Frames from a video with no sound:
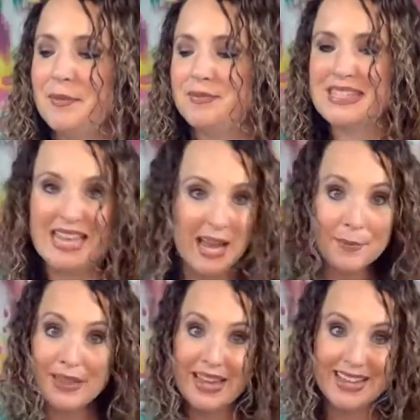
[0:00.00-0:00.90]
Same
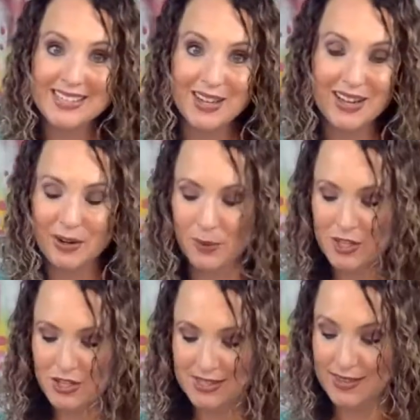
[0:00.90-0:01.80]
place. We
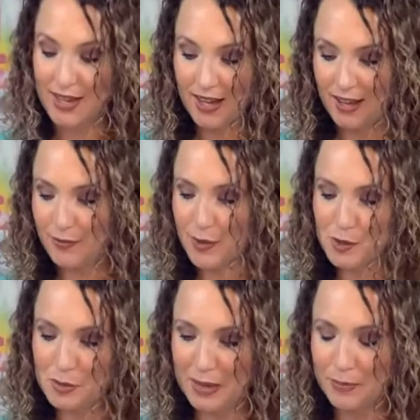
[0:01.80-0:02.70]
just love those
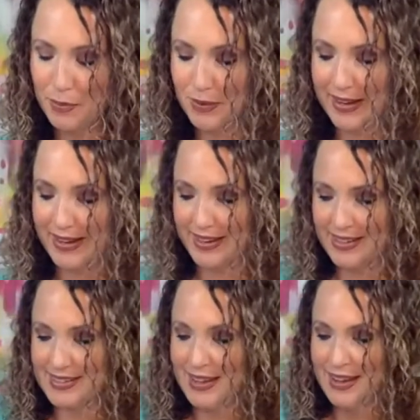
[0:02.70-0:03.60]
people and